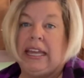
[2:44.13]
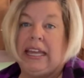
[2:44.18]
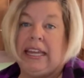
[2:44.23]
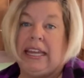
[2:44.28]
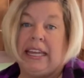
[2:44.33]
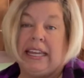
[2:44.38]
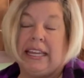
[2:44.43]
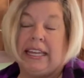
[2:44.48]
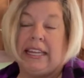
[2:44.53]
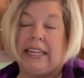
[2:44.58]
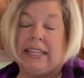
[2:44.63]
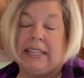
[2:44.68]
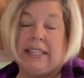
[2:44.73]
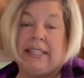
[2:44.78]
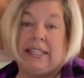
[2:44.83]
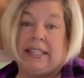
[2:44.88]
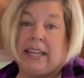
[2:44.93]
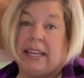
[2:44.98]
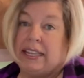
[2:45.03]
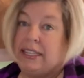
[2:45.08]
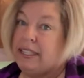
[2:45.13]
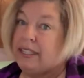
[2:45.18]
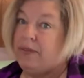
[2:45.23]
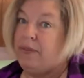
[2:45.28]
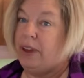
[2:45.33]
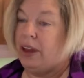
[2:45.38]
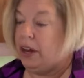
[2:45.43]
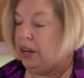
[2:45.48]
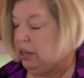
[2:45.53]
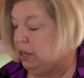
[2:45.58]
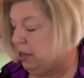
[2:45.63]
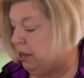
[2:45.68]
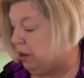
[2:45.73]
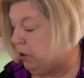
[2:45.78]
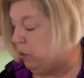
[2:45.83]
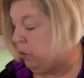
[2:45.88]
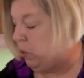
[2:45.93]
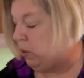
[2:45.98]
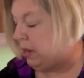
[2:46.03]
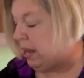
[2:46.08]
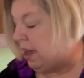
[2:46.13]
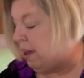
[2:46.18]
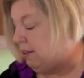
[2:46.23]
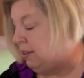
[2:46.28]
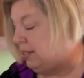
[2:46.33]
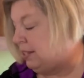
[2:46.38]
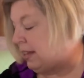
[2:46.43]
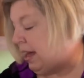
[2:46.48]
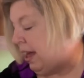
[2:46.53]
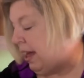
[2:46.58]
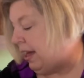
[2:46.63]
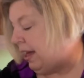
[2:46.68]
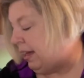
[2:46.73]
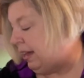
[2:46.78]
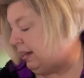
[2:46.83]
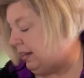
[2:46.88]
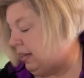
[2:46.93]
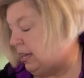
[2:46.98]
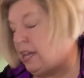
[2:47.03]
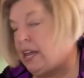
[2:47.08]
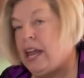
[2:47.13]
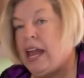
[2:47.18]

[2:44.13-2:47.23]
is it's very cold outside,